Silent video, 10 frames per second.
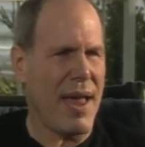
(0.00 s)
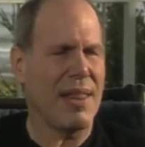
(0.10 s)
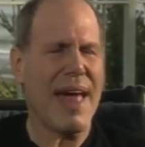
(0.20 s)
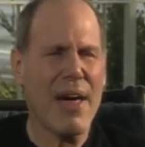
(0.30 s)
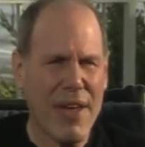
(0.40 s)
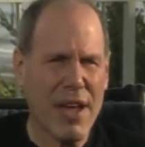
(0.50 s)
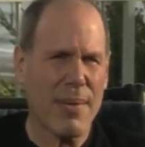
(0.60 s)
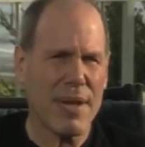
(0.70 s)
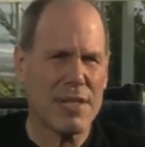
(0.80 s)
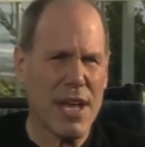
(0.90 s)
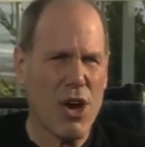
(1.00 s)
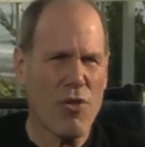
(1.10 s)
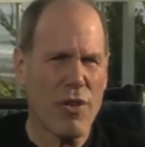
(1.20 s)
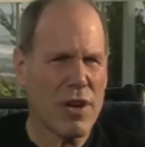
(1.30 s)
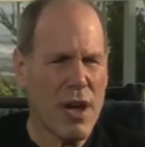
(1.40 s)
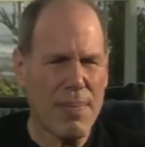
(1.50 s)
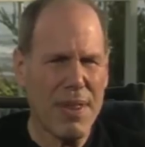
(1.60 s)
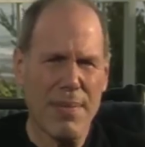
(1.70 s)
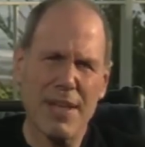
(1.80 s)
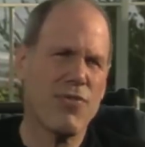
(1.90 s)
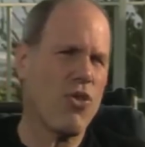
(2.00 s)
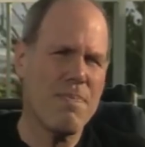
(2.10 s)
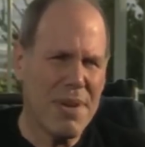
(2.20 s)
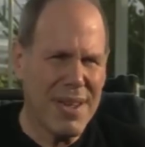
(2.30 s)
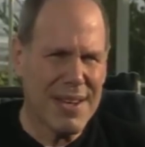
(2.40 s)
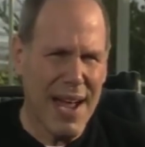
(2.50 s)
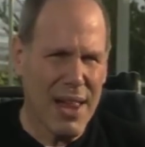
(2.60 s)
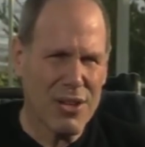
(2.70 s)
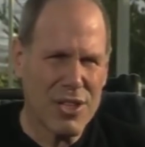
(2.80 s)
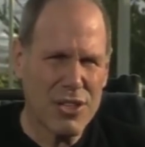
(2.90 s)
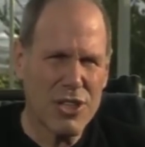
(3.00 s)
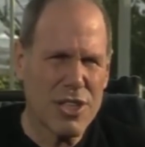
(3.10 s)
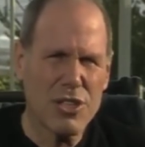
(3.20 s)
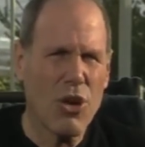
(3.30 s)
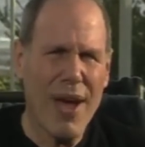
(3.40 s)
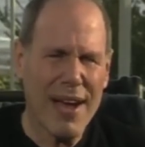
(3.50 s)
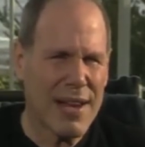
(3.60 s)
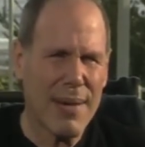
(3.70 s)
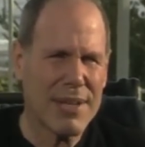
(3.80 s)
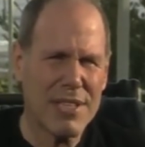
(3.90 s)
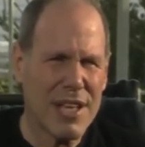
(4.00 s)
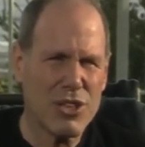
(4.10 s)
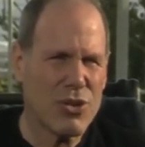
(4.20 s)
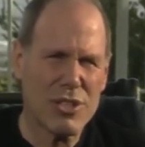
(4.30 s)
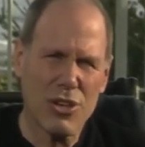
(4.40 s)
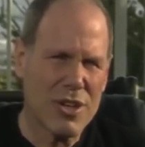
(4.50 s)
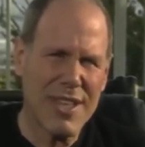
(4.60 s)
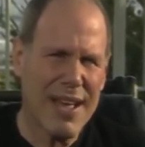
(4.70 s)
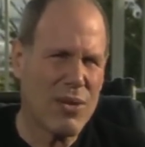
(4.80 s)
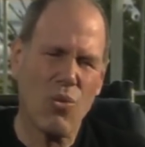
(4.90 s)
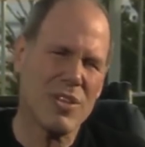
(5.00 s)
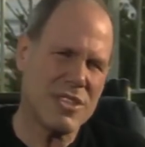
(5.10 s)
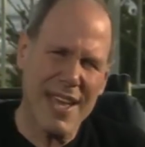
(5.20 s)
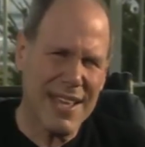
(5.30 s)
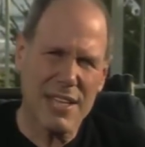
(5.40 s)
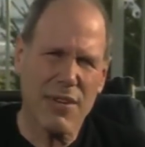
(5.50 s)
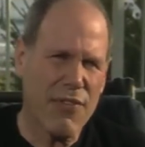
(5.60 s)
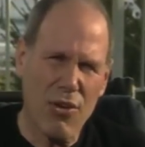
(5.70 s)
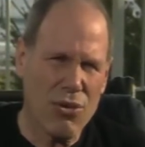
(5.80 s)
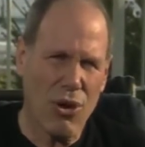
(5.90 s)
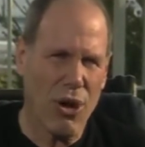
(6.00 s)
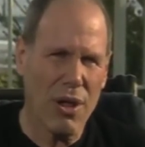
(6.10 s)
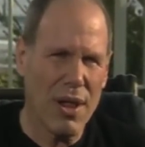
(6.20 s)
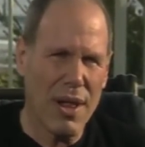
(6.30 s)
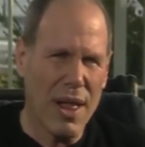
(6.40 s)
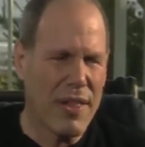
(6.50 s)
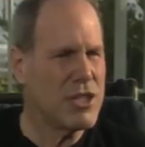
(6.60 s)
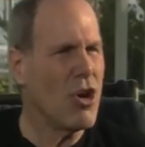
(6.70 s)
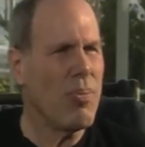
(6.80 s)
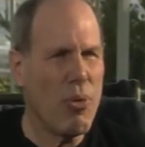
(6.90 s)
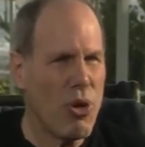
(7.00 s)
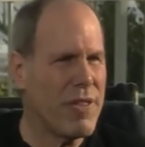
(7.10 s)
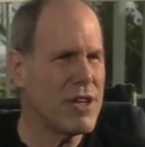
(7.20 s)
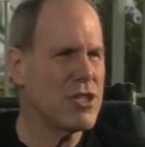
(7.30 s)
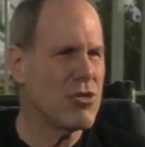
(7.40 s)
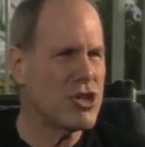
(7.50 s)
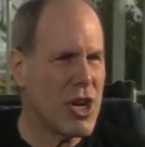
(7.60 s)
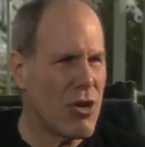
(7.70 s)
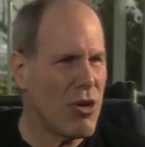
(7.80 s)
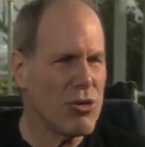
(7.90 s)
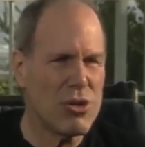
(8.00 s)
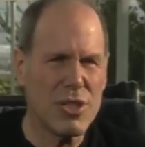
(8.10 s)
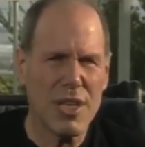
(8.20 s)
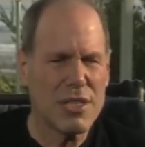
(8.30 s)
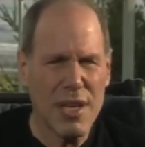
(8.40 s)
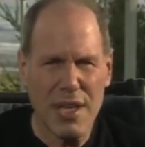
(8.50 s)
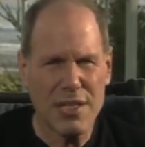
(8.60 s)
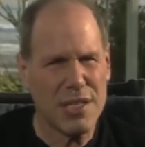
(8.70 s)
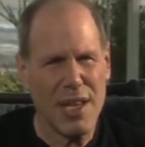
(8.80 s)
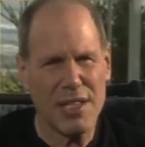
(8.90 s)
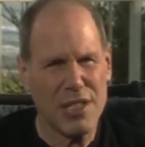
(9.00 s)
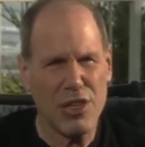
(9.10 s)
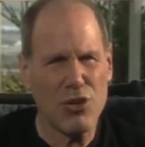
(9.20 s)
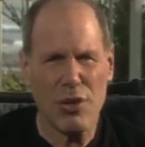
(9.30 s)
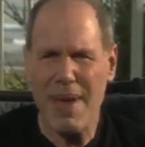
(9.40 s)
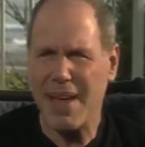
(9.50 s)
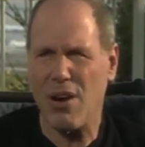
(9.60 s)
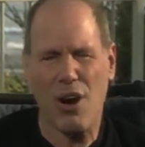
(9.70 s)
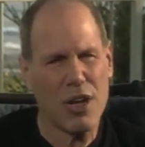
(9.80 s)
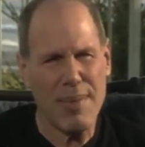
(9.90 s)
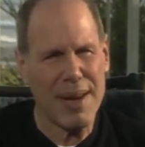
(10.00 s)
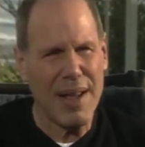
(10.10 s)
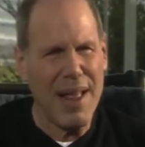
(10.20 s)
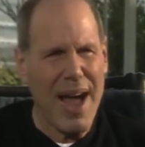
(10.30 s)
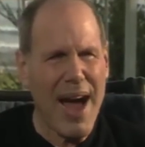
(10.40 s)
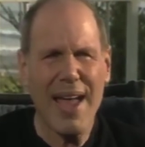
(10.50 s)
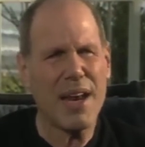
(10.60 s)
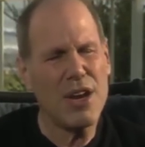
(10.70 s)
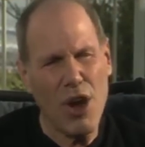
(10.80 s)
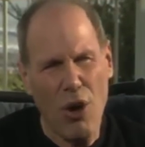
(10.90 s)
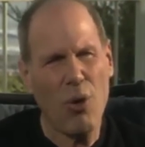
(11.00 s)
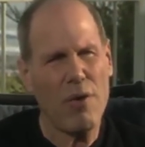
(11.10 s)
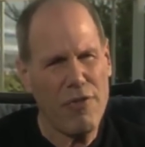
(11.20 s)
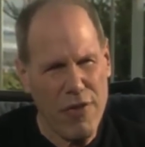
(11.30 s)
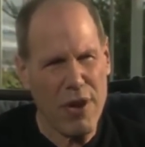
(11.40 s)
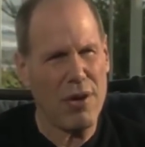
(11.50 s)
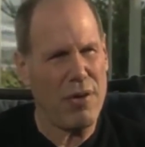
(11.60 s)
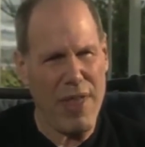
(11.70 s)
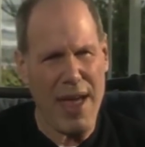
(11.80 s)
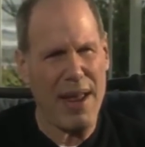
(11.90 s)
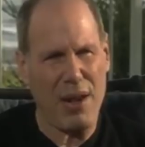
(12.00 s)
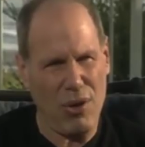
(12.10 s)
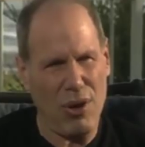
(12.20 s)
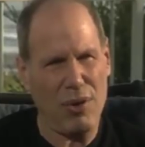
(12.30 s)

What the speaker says: and allow that company to take over a company that makes $4 billion. It's just, there's no economic sense. You could turn it down in 1 second. It's a phone call. There's no board. There's no shareholders. It's. You could make an argument. I had no fear of that at all.